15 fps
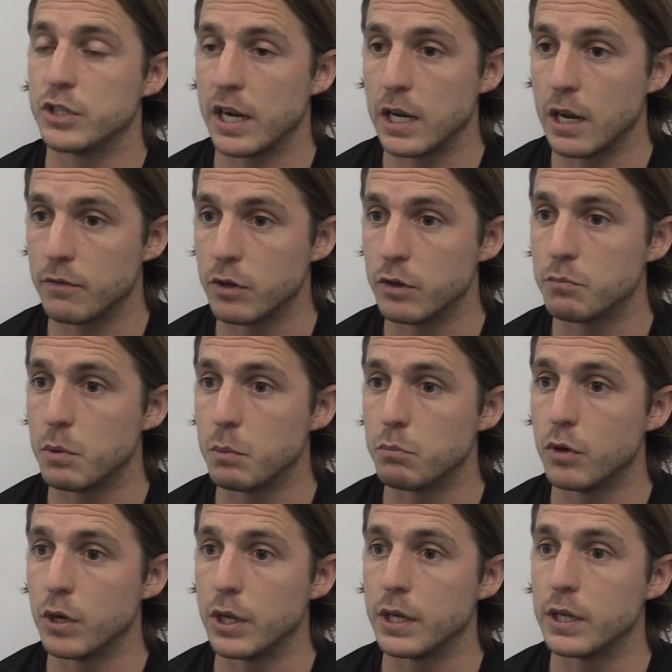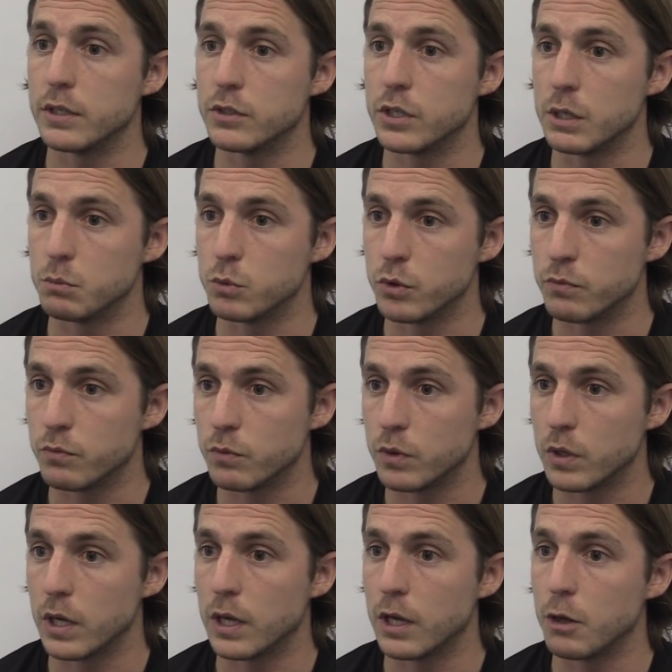Jay Lovett have been brilliant in terms of
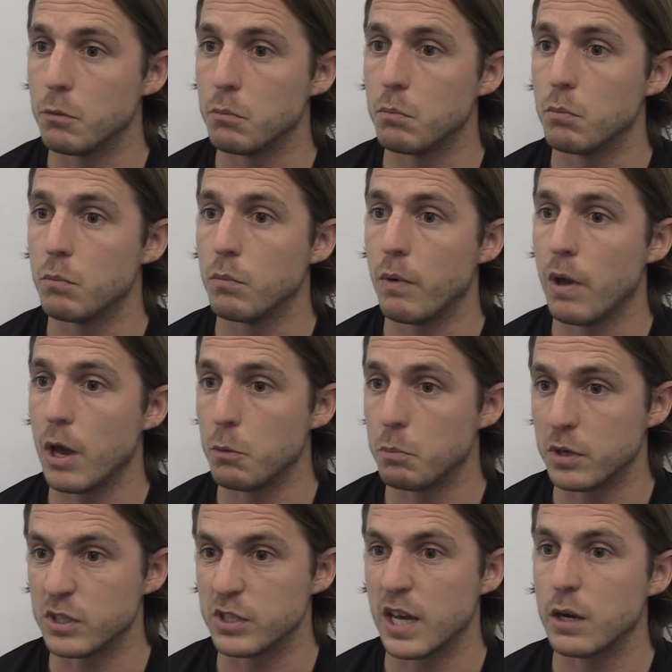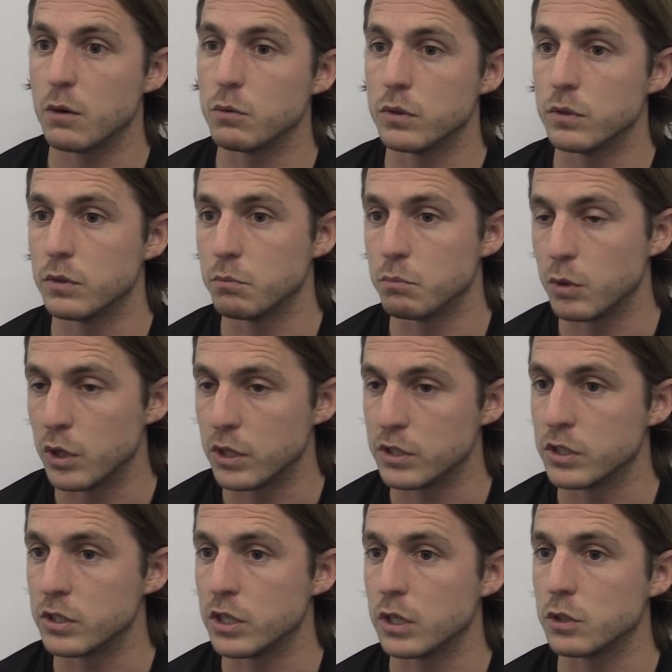helping us out and putting
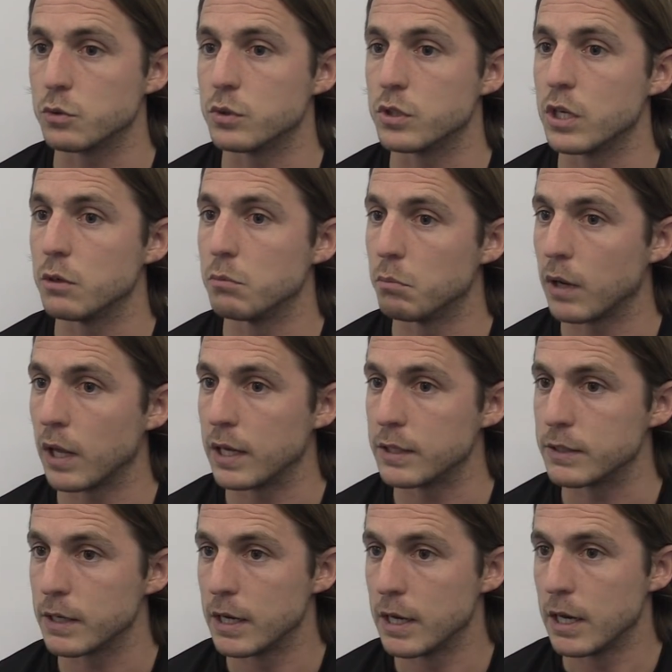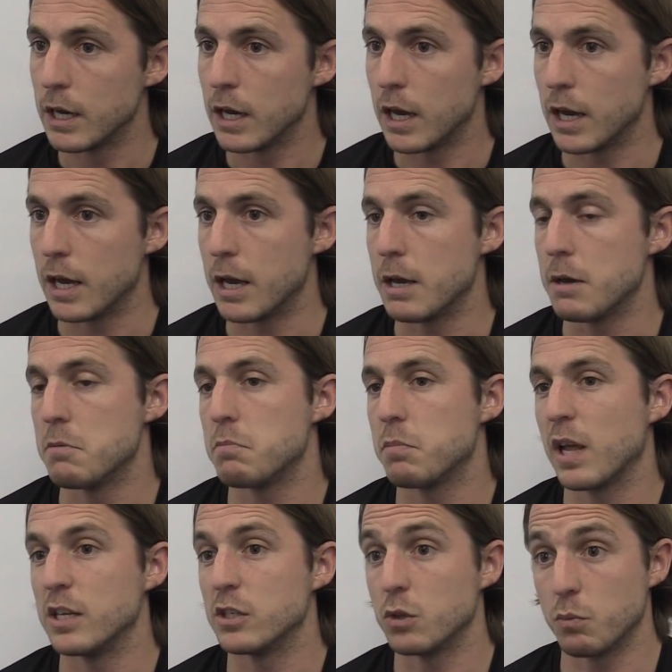us in touch with certain players.
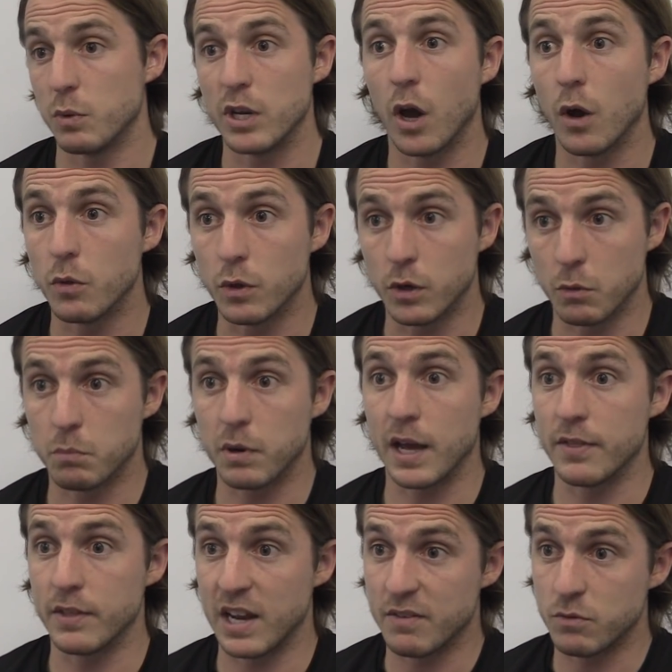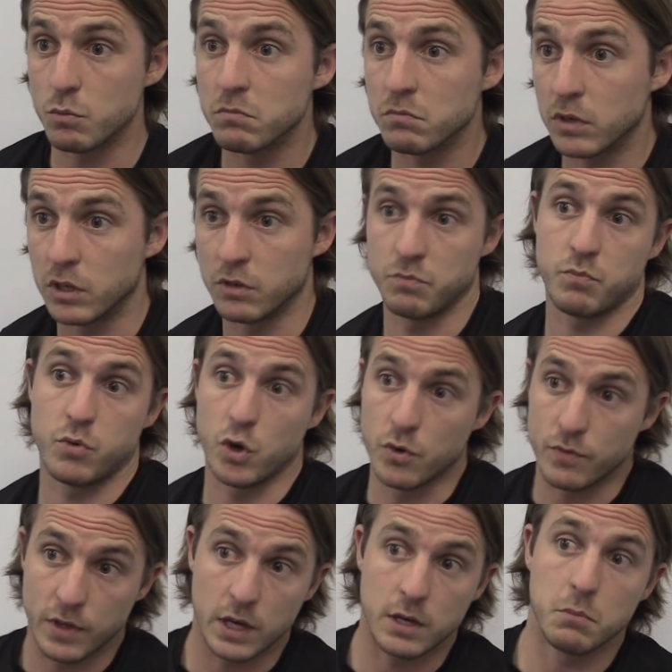Players that we know that can play at the level and have
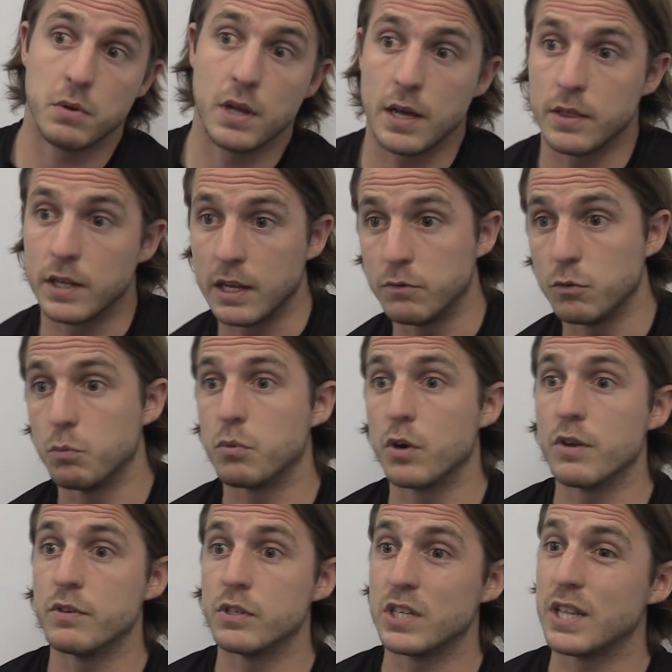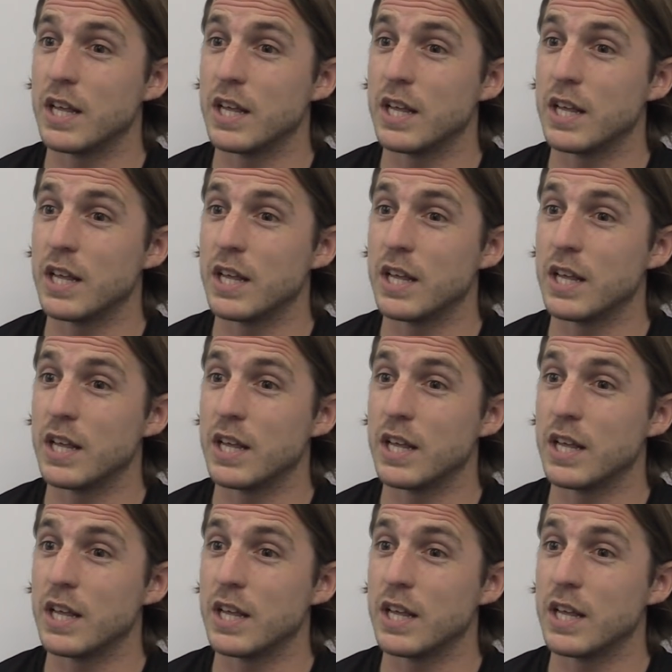proved they can play at the level previously.